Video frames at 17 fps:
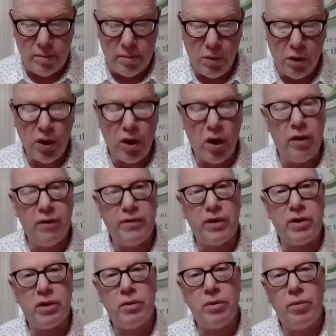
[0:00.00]

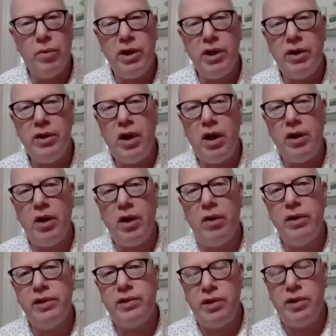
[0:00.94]
Moreover, we're not
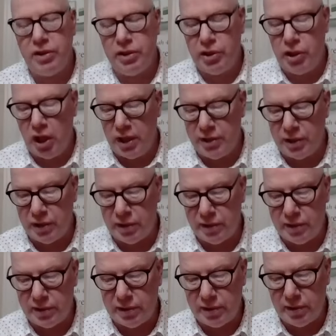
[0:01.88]
always good
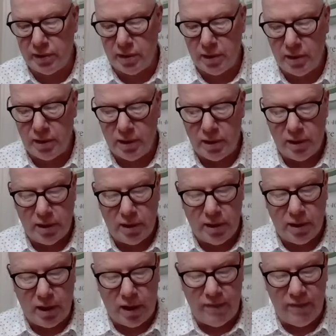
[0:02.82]
judges
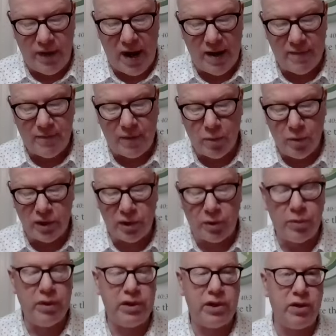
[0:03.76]
of that for
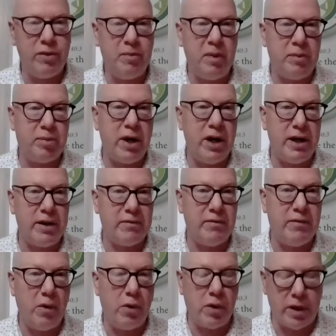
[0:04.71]
which we should be praying
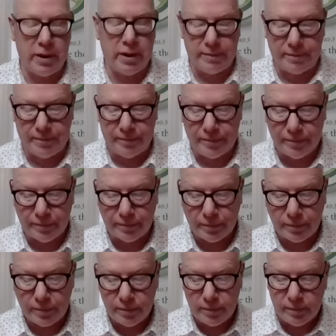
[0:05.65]
for.
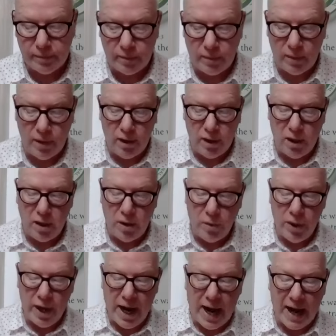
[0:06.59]

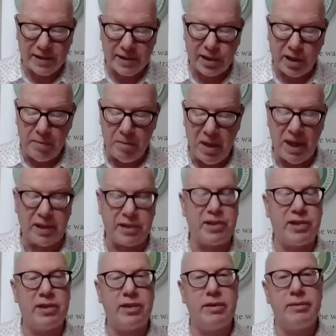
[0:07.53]
We ask
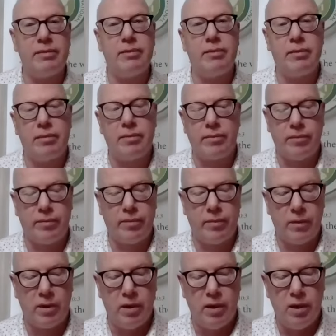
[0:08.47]
amiss.
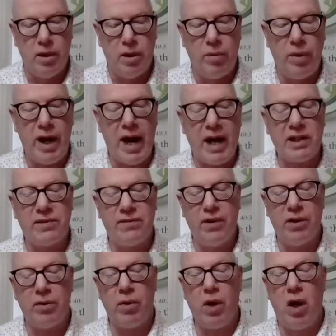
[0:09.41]
We ask
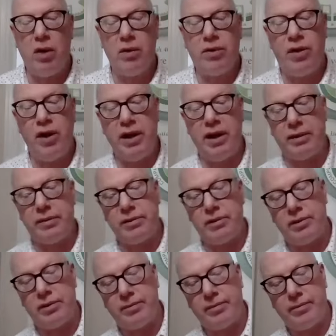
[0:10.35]
for the wrong
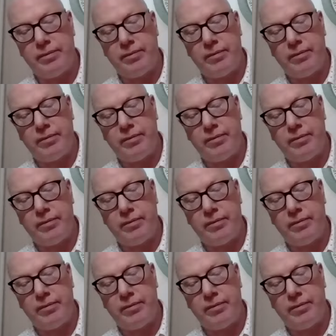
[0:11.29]
things.